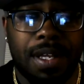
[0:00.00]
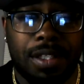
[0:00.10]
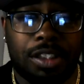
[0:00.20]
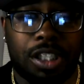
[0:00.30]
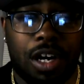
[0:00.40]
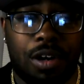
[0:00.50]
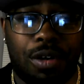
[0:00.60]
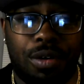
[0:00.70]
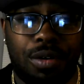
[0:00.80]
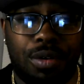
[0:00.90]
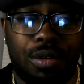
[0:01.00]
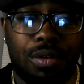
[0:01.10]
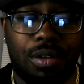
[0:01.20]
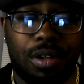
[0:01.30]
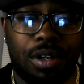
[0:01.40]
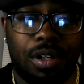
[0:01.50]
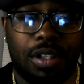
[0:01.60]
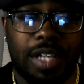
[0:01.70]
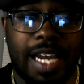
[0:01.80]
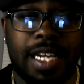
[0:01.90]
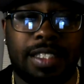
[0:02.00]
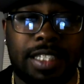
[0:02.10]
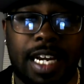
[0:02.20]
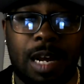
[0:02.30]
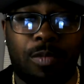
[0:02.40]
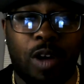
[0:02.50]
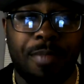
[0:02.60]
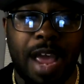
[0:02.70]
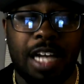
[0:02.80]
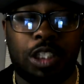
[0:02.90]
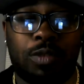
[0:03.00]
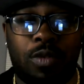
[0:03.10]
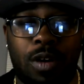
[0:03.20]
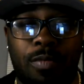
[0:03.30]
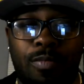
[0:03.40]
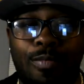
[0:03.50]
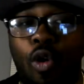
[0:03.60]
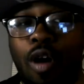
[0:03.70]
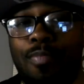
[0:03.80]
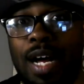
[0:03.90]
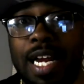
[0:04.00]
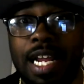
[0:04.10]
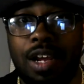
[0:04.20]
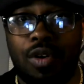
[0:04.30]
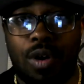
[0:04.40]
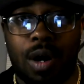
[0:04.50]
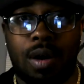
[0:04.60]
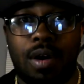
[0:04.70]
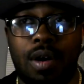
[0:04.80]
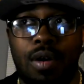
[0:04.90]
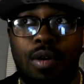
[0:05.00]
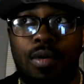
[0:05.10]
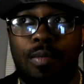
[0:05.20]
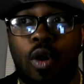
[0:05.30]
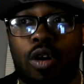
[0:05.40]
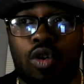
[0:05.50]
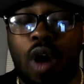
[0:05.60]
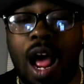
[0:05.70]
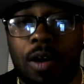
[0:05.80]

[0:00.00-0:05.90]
So they can set up rematches for more money or more crowd